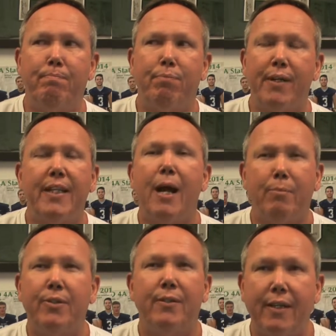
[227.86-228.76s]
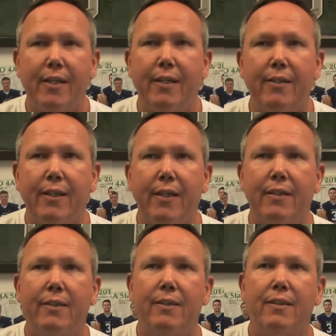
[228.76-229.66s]
bring the opportunity to other
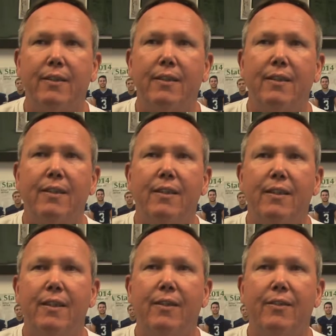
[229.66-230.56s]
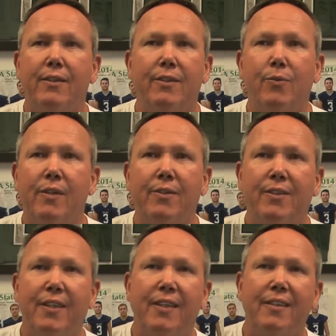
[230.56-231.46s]
kids? You know, it's just one of
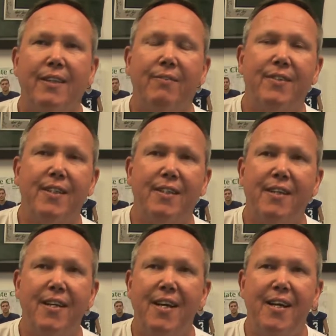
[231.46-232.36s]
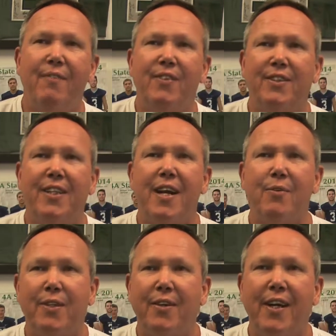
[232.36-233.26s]
those things after you, and if you sit
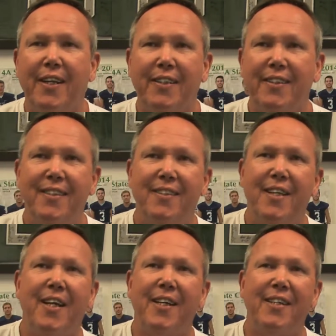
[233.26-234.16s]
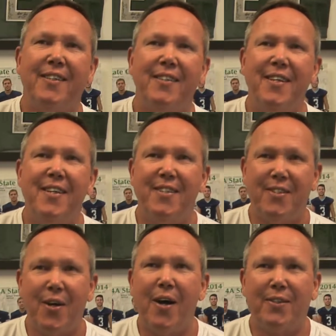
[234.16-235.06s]
down with Craig and Teddy and
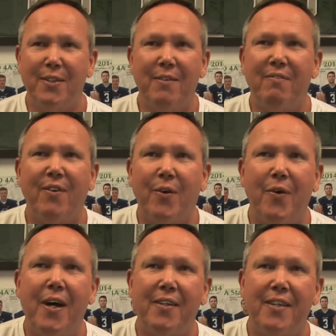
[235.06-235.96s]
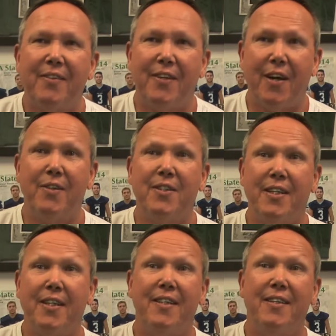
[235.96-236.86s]
you talk to them for a while, you know, their heart's
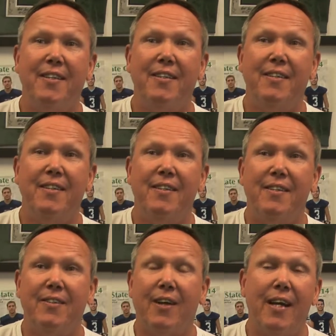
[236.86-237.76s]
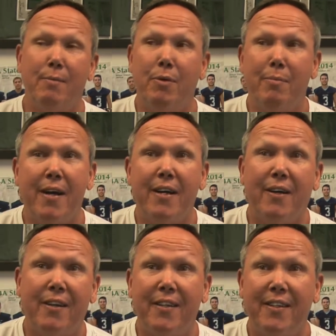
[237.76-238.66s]
in it. So I had to put my
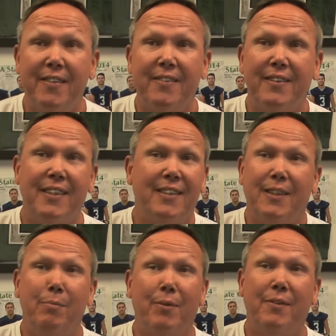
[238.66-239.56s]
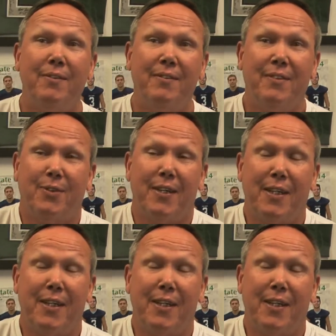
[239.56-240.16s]
heart in it. It's that simple. So